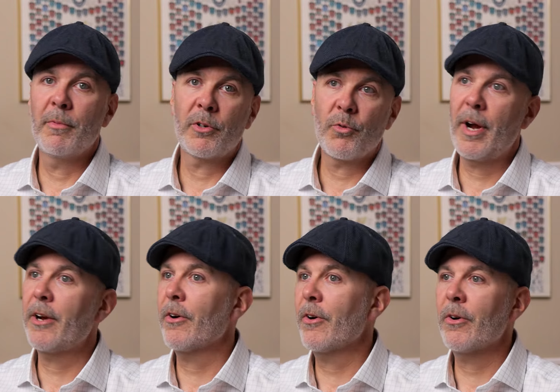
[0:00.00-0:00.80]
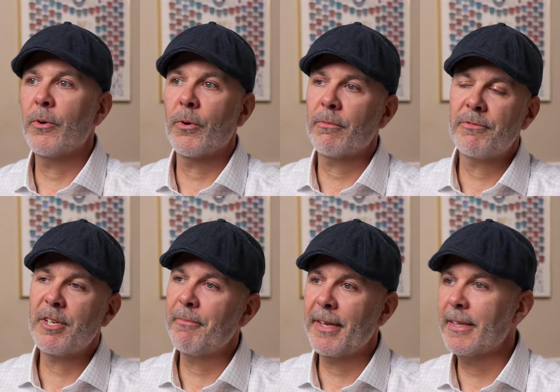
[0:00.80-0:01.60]
McGregor or
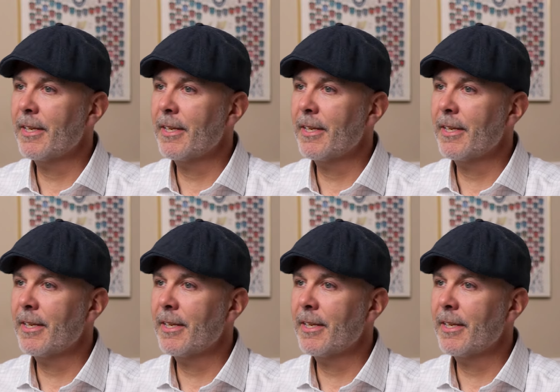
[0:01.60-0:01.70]
something mm-hmm.